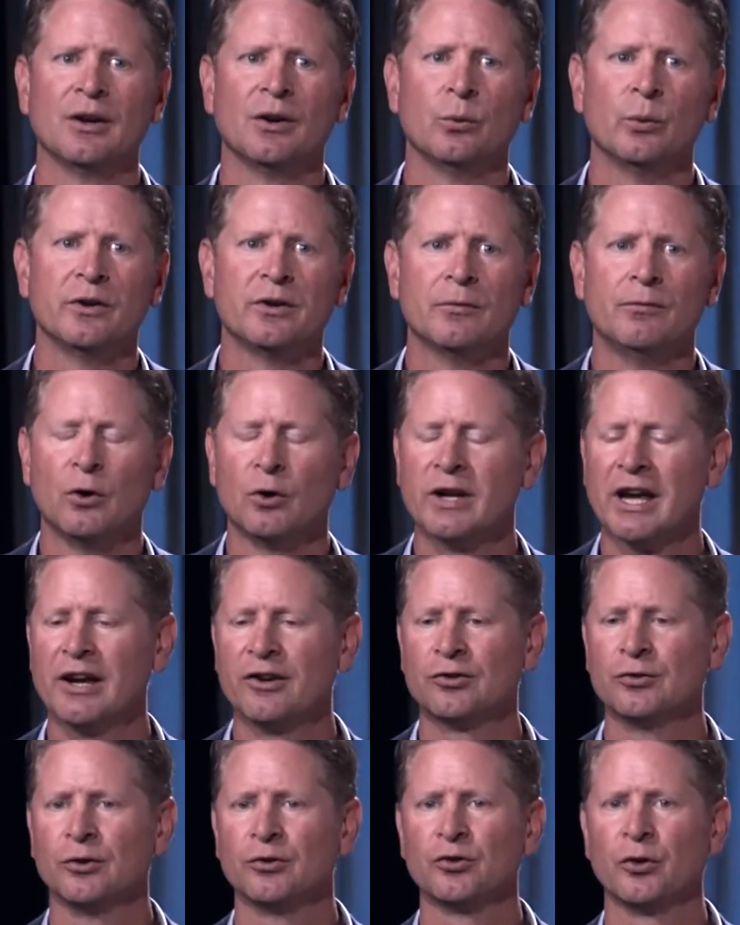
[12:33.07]
with the
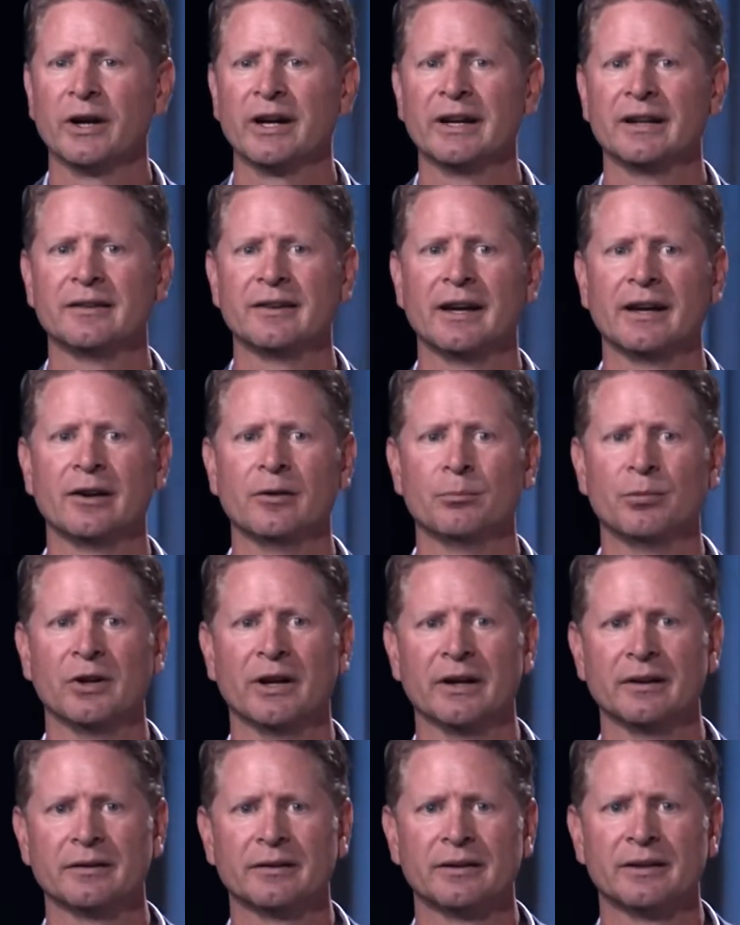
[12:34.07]
vocational training taking
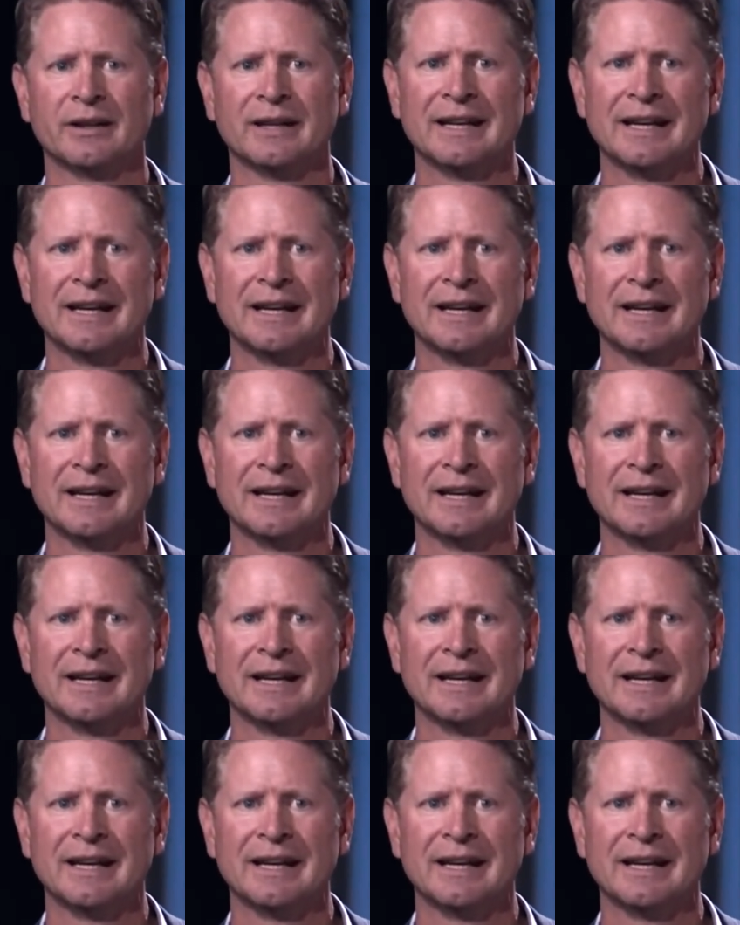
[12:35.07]
place.